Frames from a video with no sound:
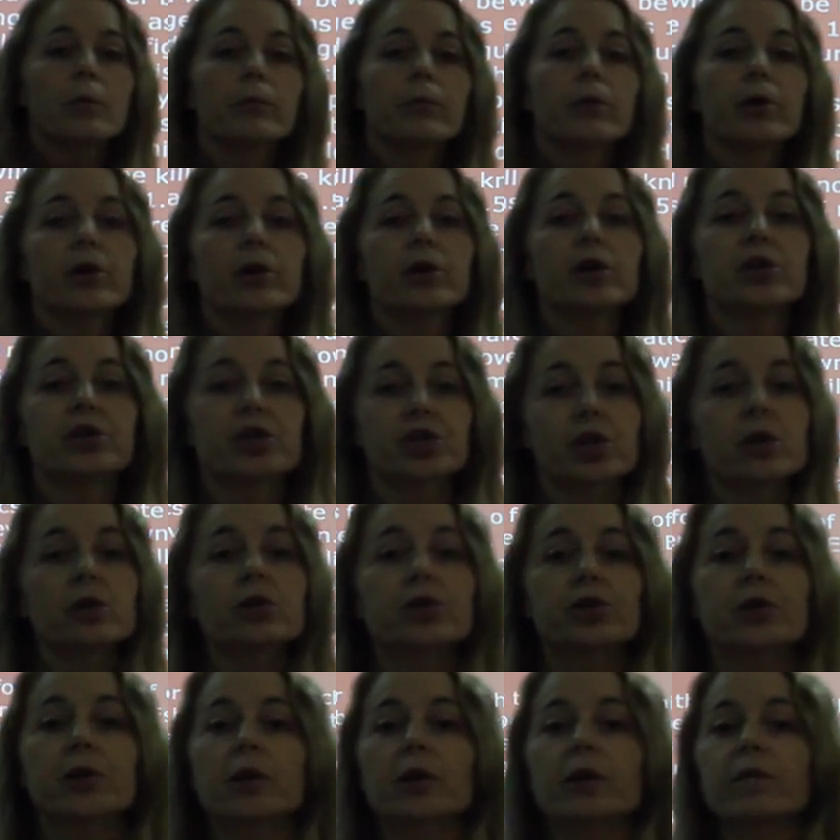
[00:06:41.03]
murdered
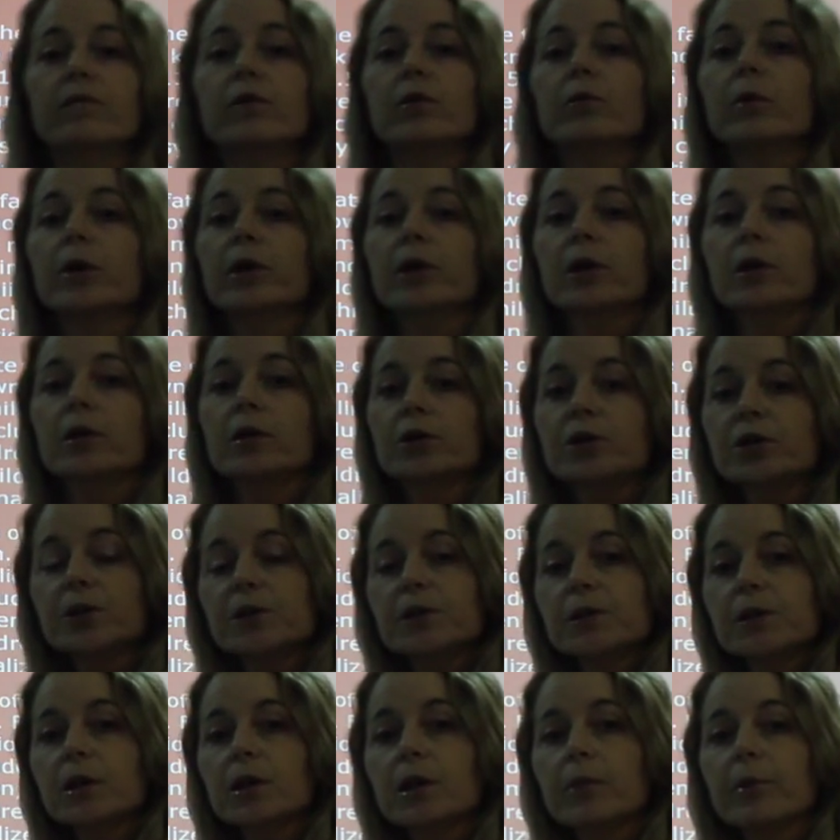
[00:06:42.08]
children, if you want to
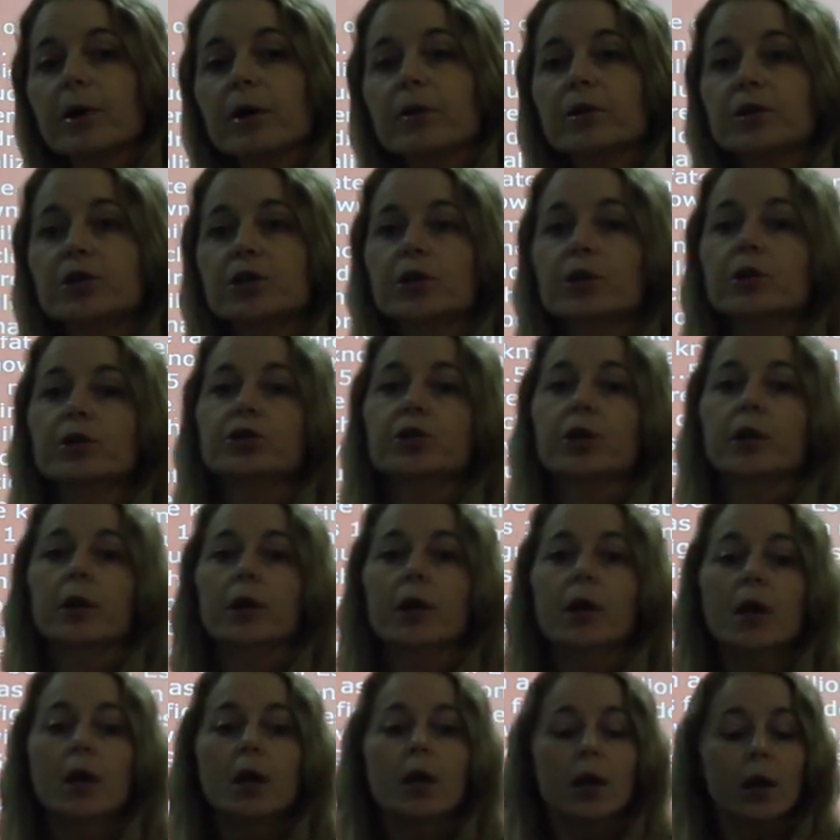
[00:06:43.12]
just think about the children.
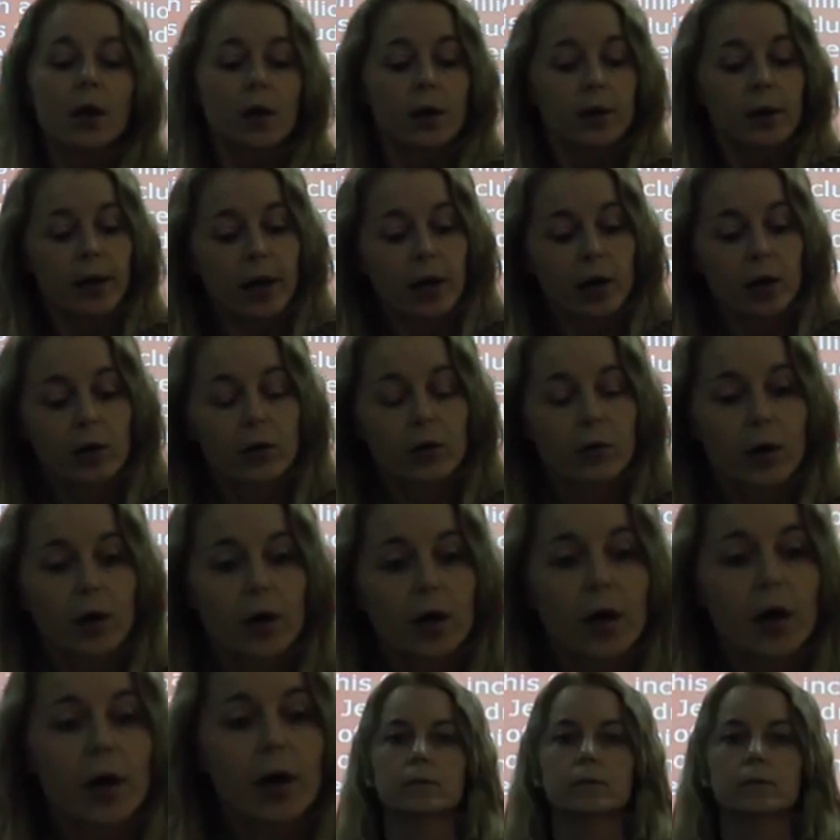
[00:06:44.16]
Now,